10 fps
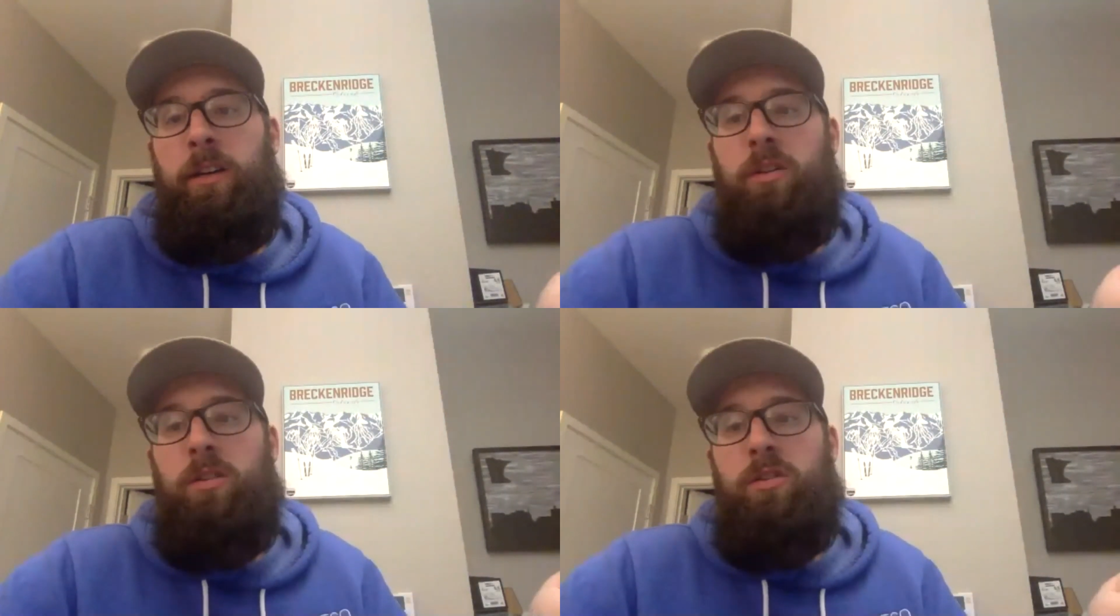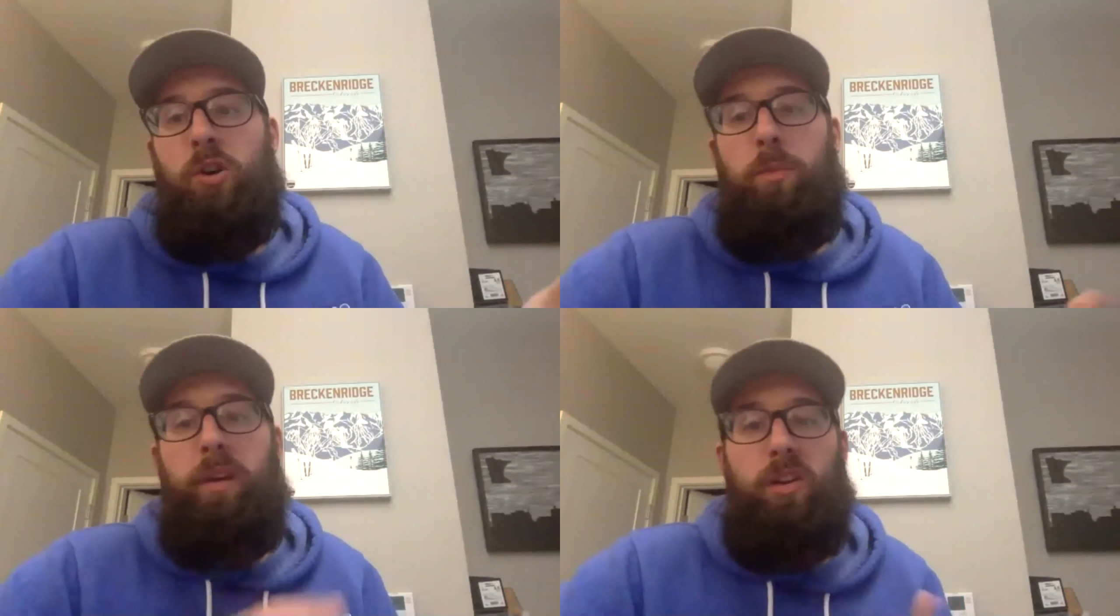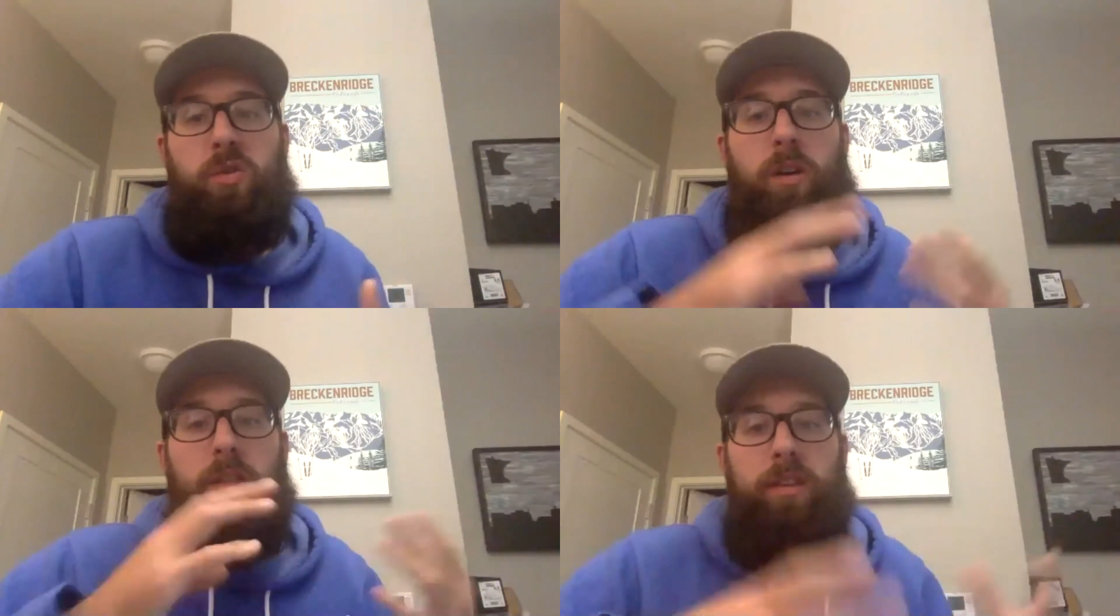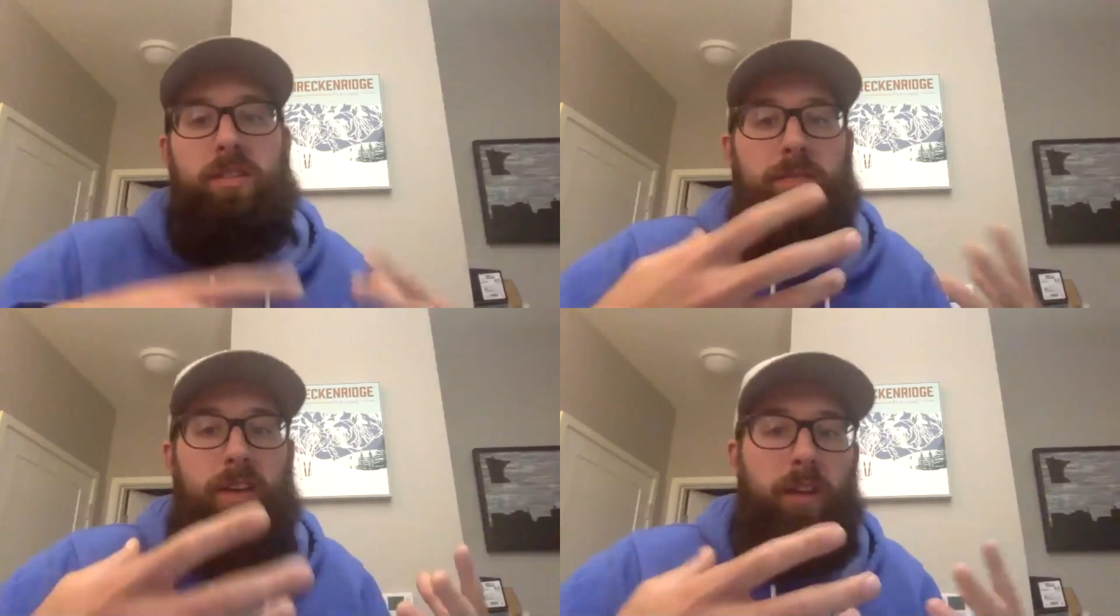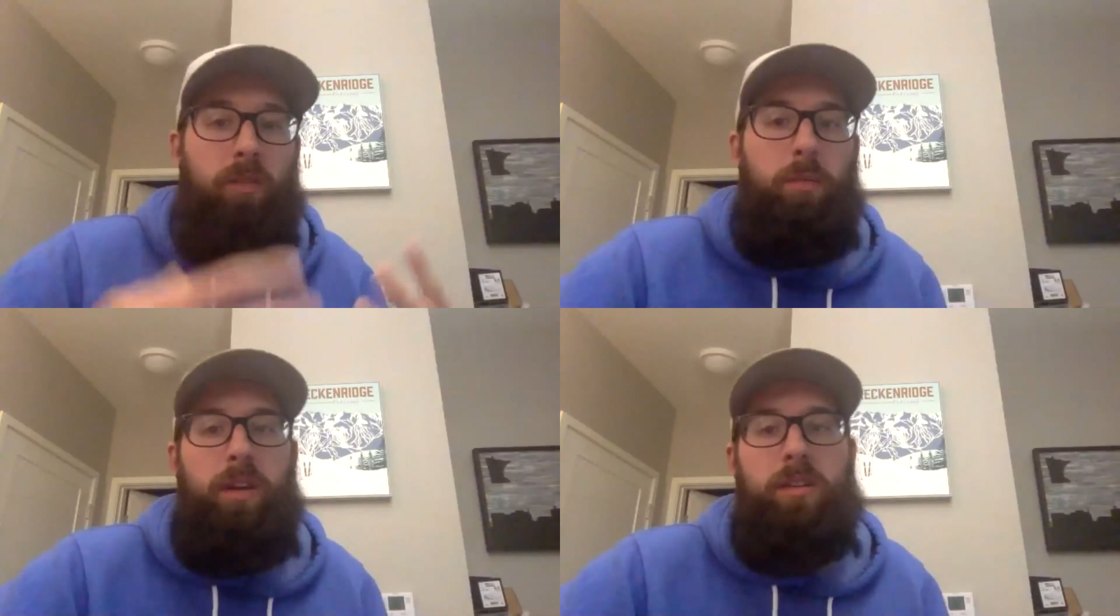So because we're at this event, or
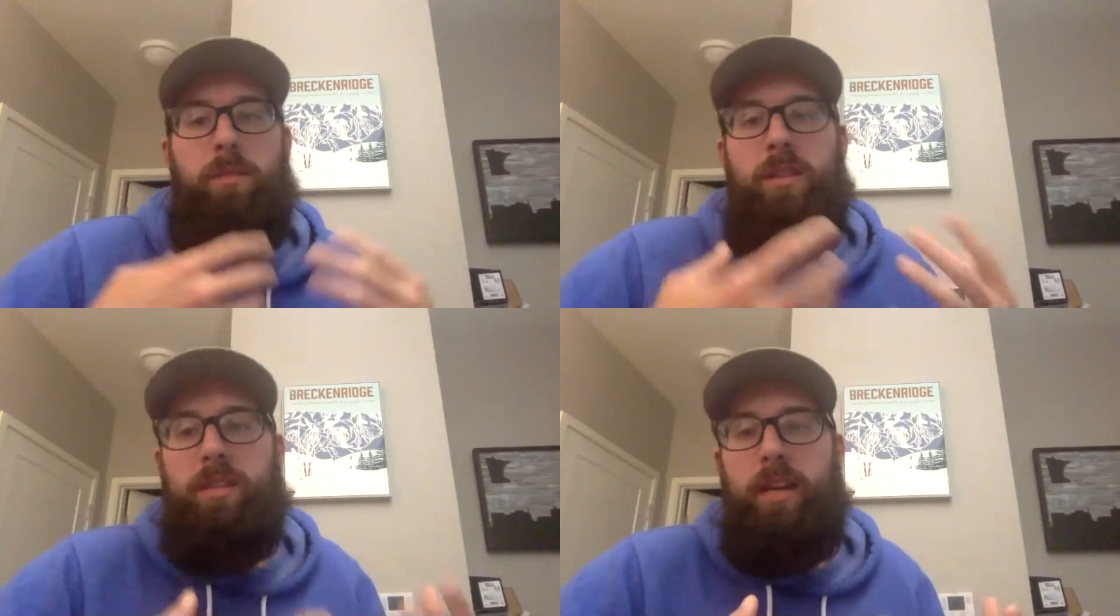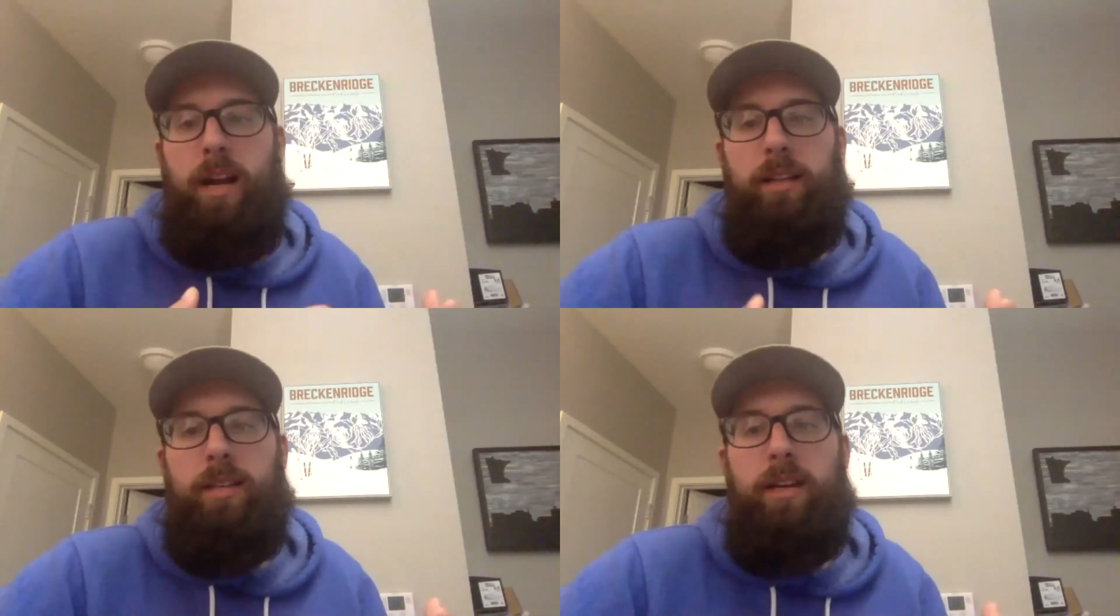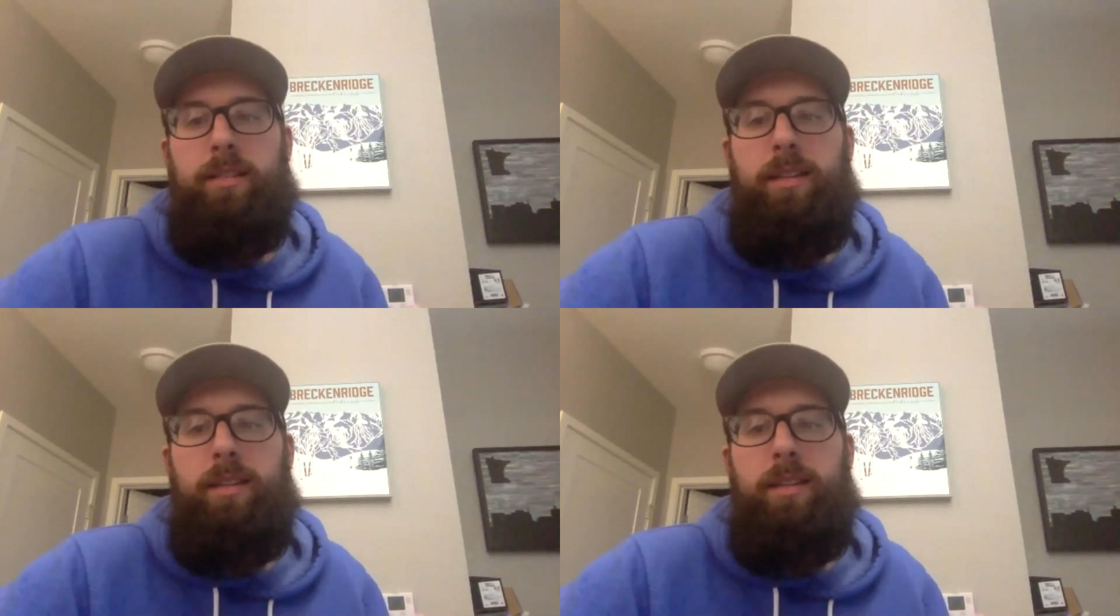because I'm in this contest,